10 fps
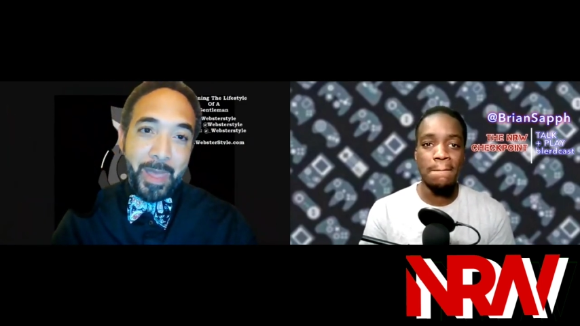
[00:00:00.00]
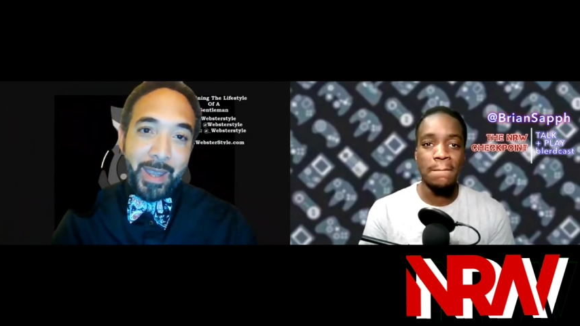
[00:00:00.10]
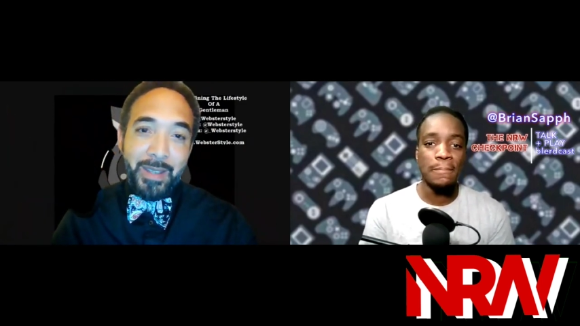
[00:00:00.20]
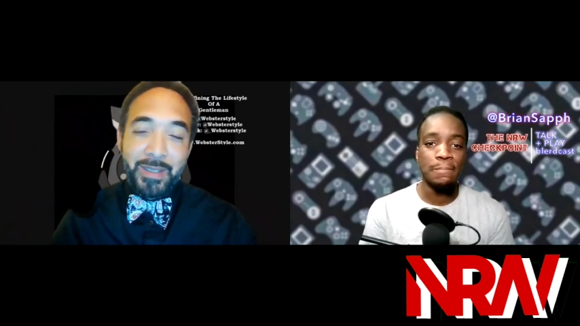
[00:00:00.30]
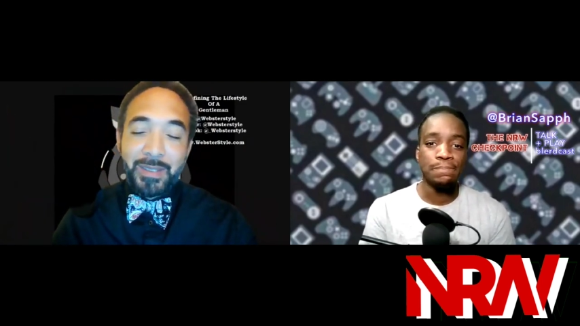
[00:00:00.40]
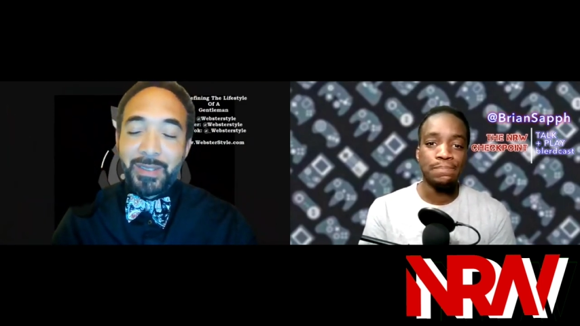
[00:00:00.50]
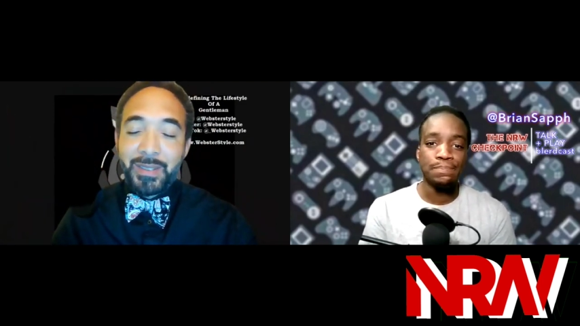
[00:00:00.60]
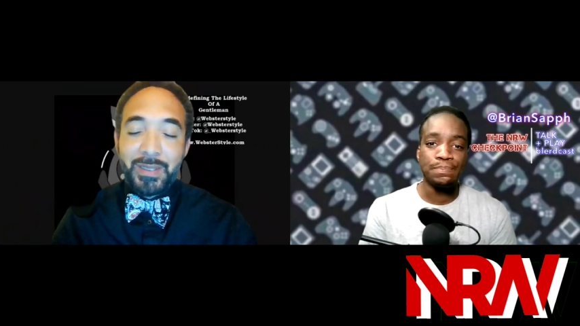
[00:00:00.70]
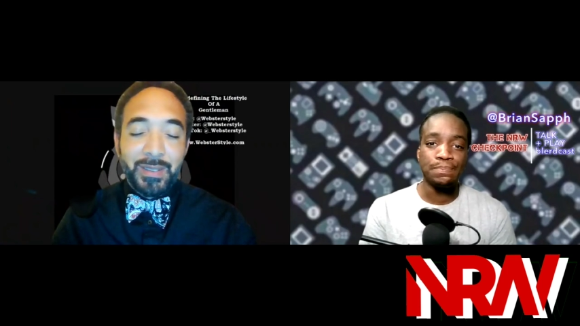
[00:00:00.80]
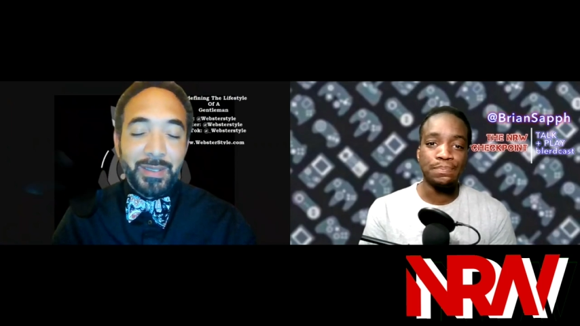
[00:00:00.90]

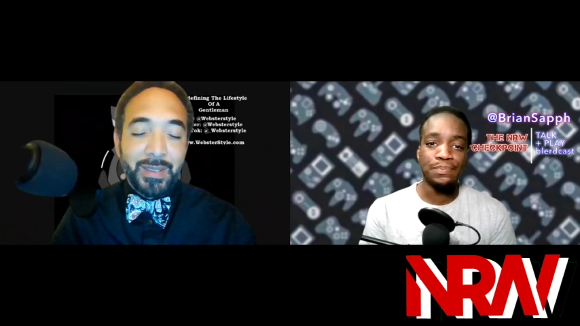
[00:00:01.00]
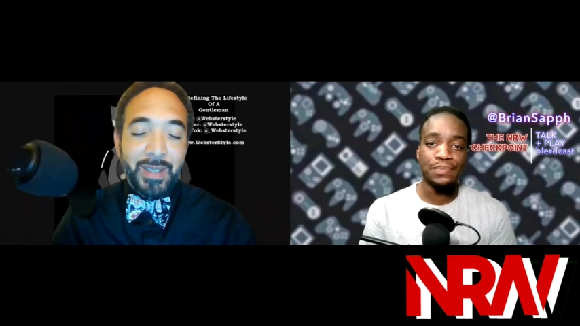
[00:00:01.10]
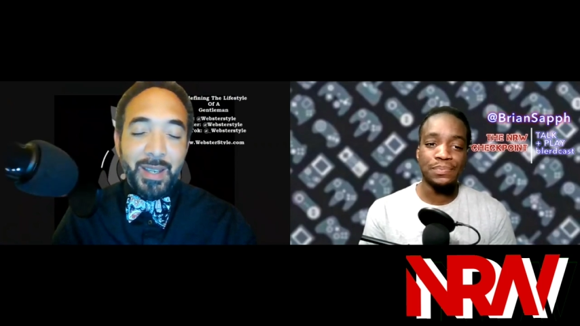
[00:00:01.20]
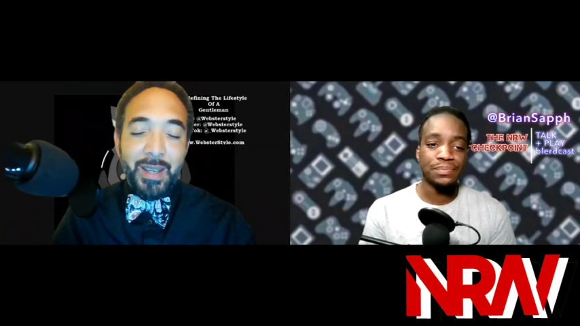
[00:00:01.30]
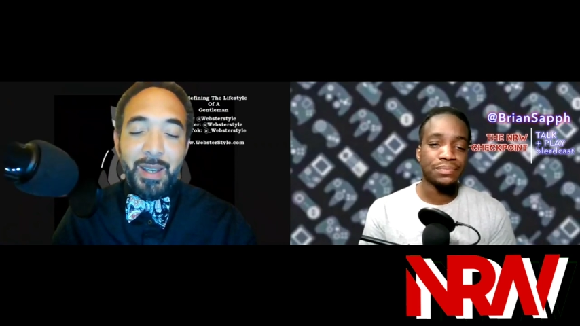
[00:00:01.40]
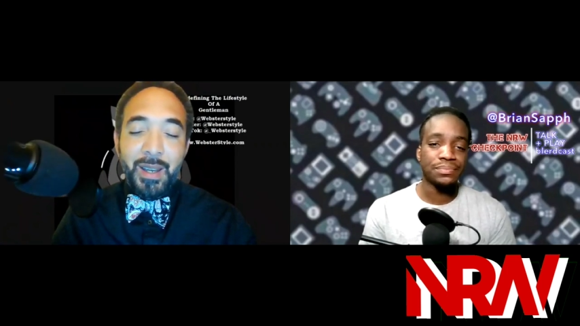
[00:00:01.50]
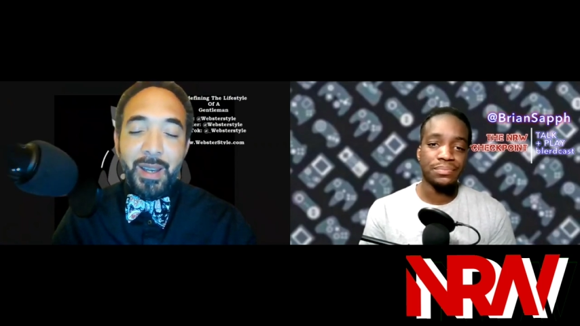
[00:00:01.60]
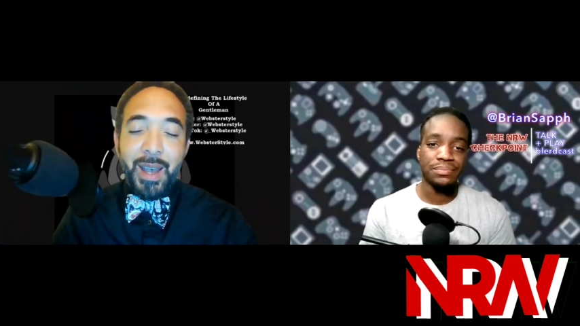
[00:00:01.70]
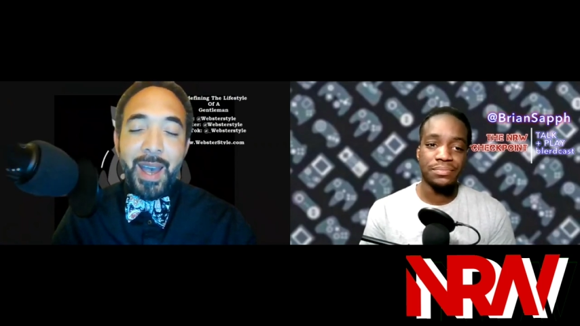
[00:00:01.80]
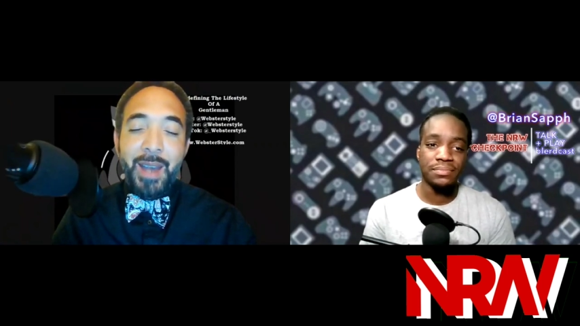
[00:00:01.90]
Speaker 1: It's
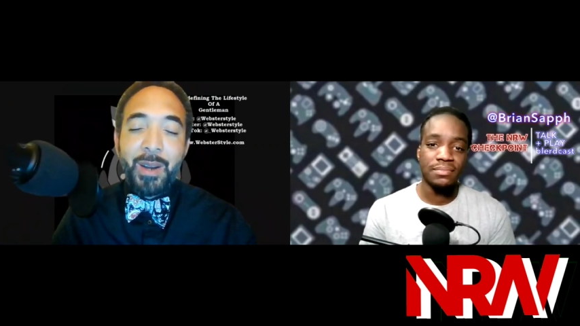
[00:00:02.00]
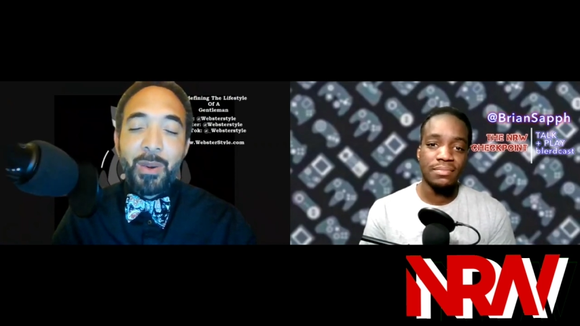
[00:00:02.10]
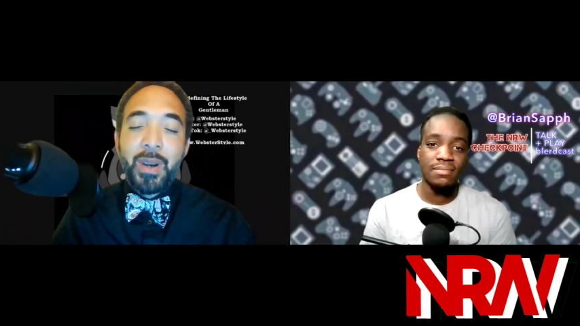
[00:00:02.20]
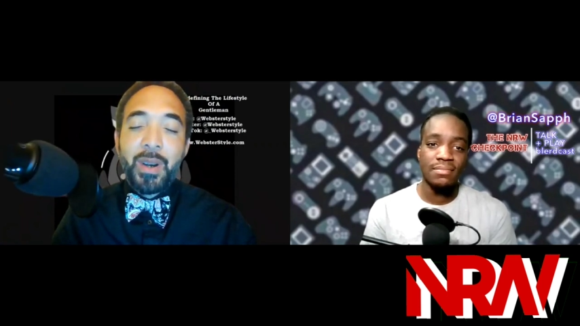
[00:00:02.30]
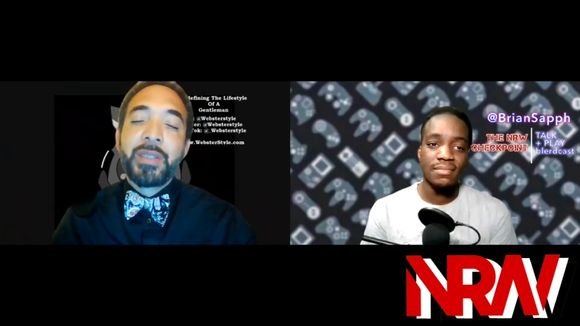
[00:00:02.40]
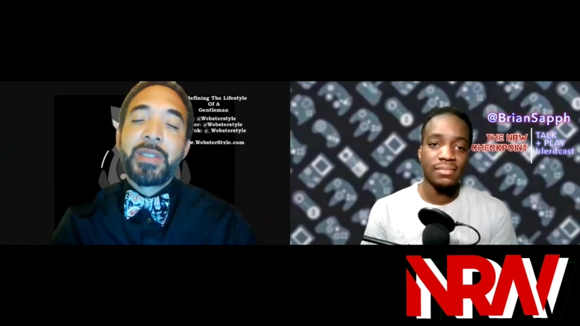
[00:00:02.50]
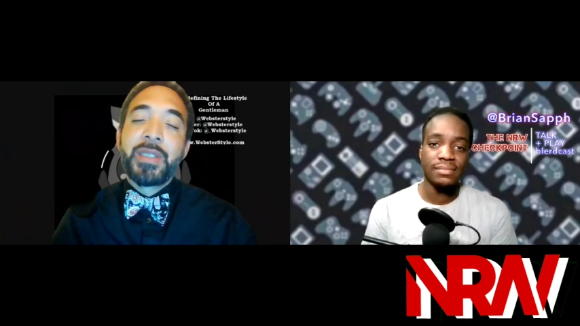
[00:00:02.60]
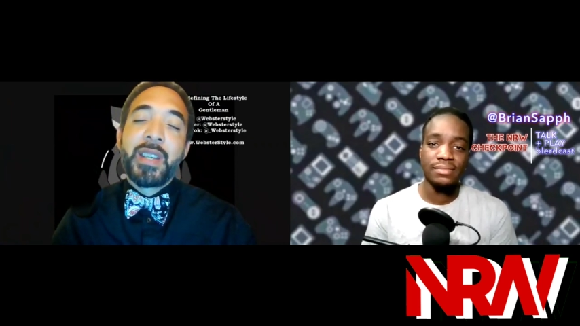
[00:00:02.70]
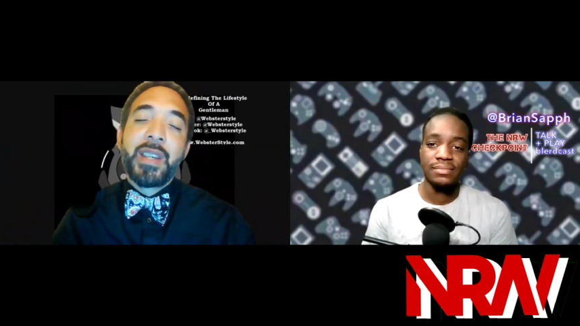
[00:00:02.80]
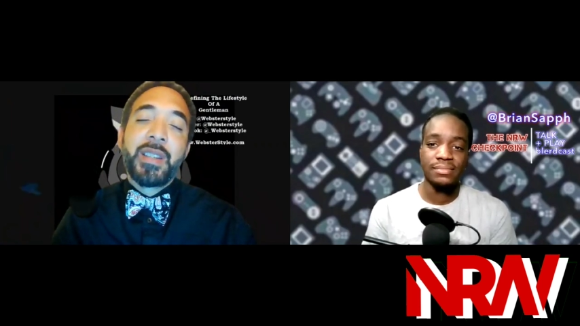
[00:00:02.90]
I don't
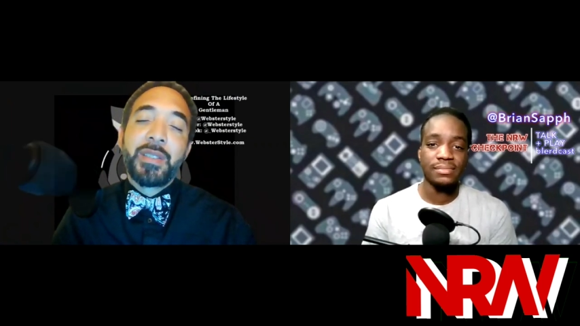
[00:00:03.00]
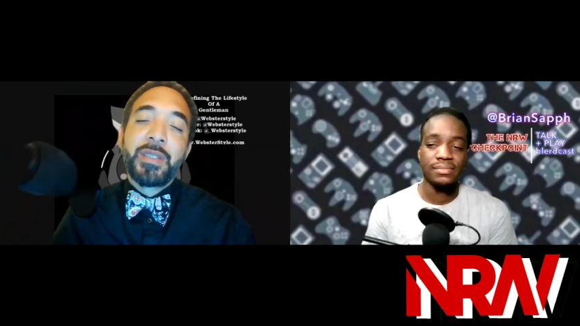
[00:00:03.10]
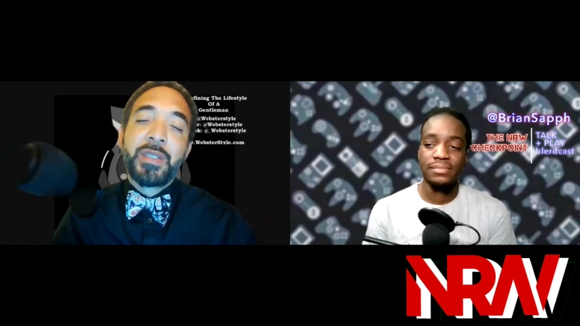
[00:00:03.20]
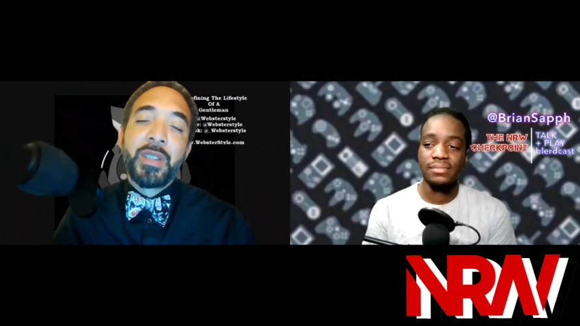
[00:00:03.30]
understand.